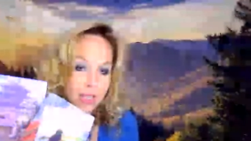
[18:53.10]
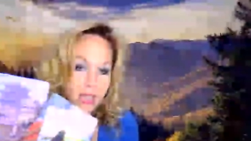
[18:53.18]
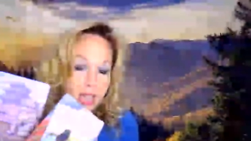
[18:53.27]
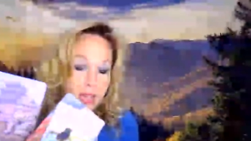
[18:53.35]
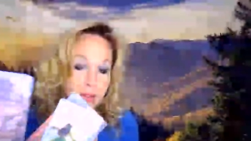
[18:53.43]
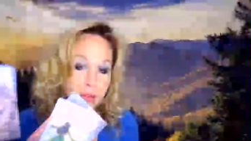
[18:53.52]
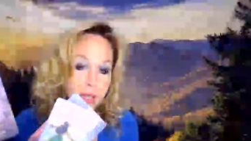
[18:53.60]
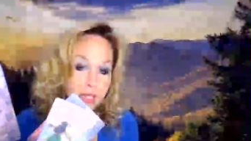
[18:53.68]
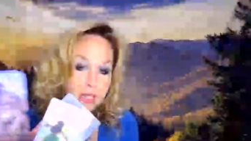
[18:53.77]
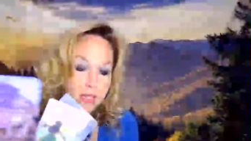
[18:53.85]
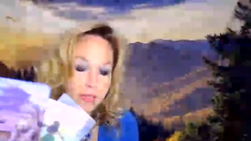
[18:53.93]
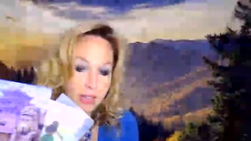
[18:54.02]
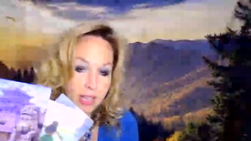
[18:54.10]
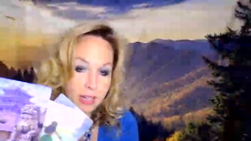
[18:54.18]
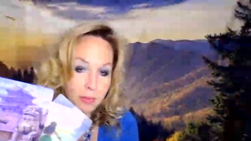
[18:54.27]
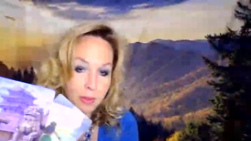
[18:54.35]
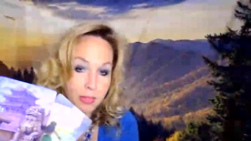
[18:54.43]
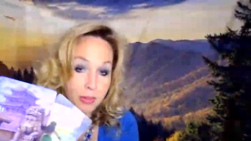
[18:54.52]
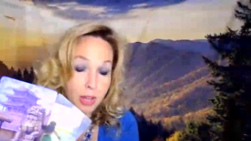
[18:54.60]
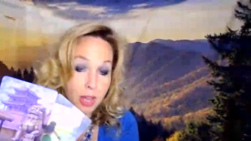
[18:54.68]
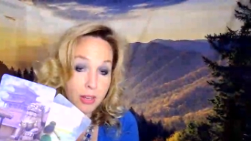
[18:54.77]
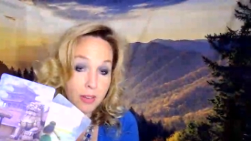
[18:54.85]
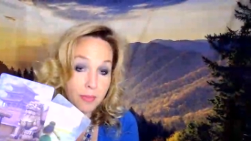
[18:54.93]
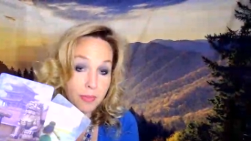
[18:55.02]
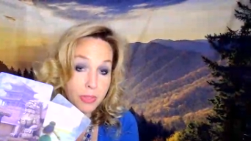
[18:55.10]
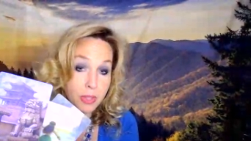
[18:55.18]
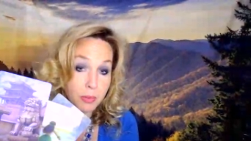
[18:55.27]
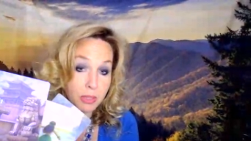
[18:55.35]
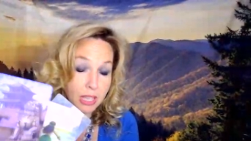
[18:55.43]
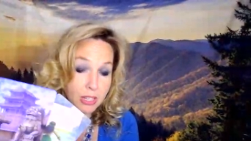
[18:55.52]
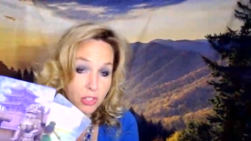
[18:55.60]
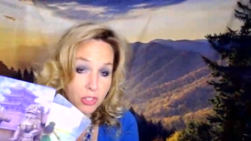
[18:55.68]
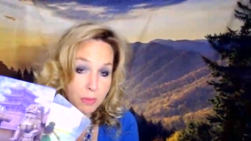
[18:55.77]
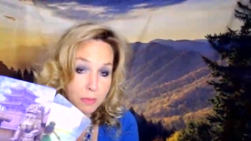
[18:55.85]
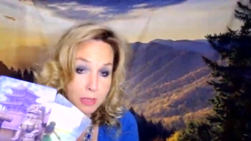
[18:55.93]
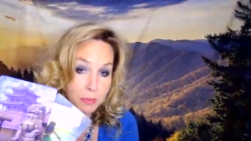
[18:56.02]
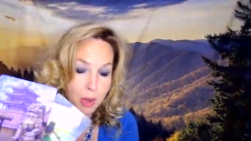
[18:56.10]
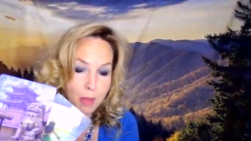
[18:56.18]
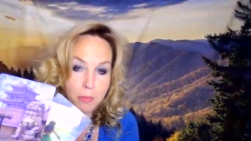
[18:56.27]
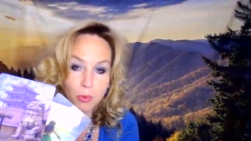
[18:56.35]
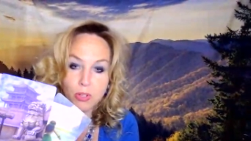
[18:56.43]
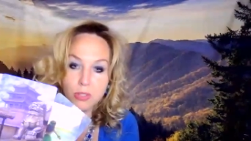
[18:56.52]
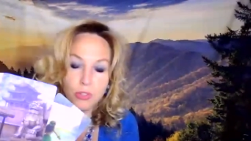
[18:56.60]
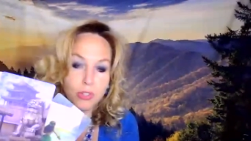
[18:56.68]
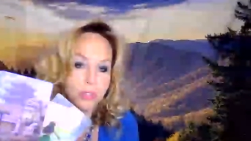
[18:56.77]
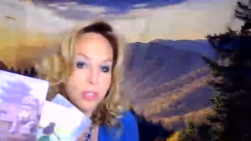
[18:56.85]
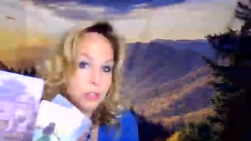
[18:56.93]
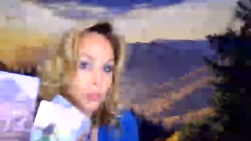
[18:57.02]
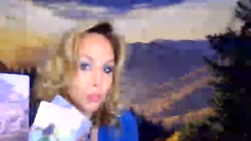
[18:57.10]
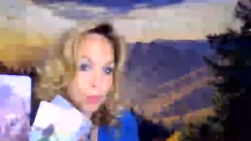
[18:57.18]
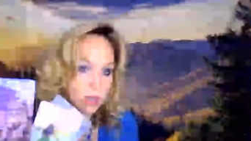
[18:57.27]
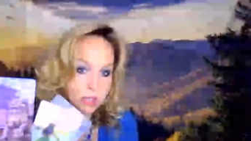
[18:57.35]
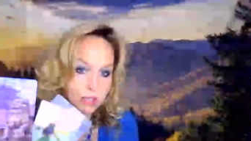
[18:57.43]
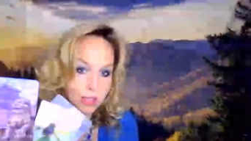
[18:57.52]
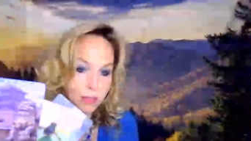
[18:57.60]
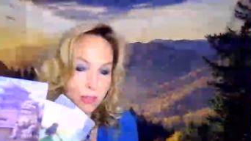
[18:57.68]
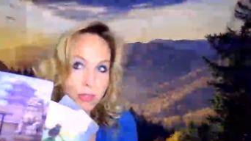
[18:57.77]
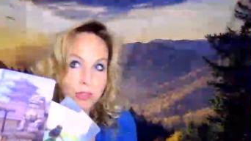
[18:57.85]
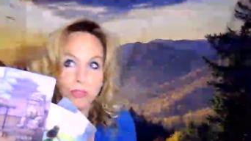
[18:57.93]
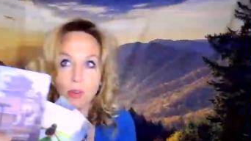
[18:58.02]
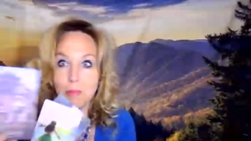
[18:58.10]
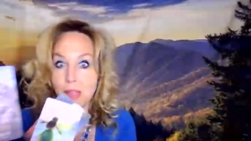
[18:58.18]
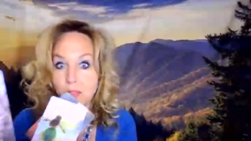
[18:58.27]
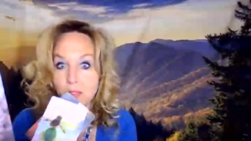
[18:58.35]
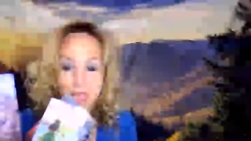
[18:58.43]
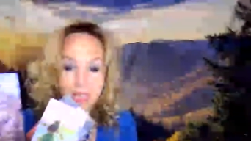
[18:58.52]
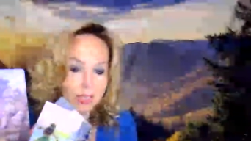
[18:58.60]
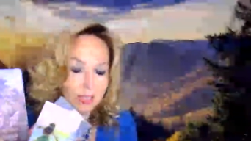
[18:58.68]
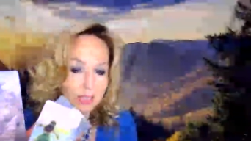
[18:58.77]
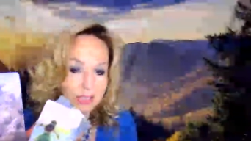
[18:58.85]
how do we define whether or not the relationship is a problem or is it just the stress levels from everything in,